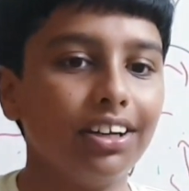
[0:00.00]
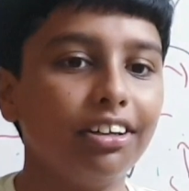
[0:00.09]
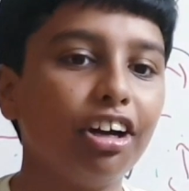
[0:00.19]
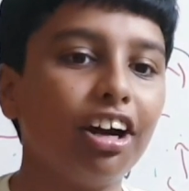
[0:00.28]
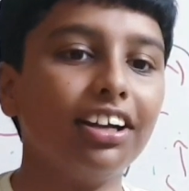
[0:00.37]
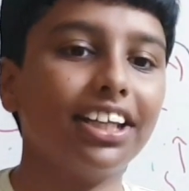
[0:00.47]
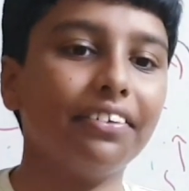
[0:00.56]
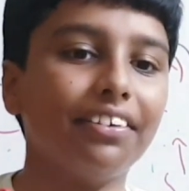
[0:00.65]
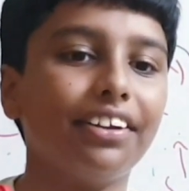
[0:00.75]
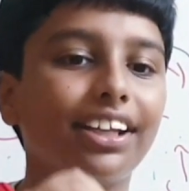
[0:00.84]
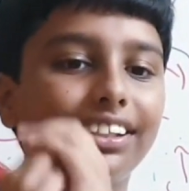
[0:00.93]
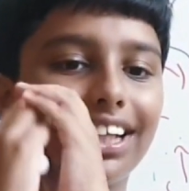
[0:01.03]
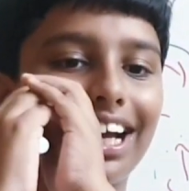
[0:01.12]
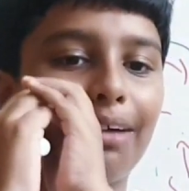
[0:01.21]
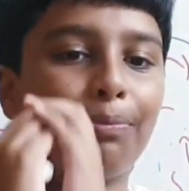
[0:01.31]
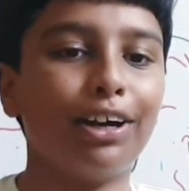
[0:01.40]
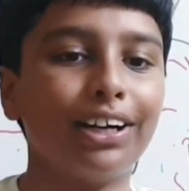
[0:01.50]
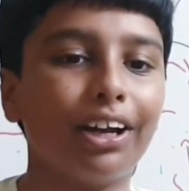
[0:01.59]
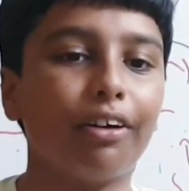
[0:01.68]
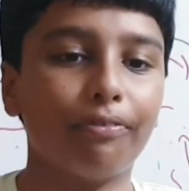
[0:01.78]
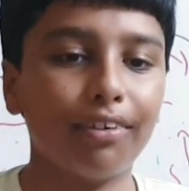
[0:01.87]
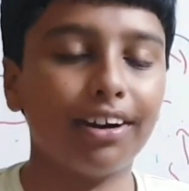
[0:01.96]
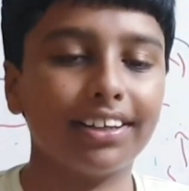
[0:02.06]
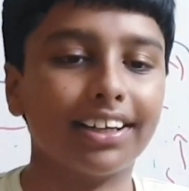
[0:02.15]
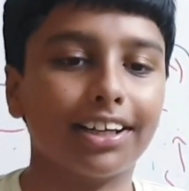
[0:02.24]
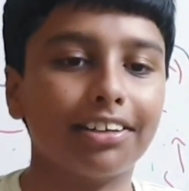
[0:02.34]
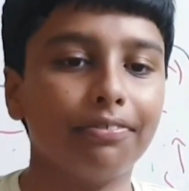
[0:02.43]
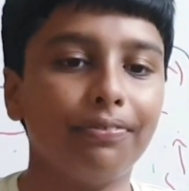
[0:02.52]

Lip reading: not even touching a body of water.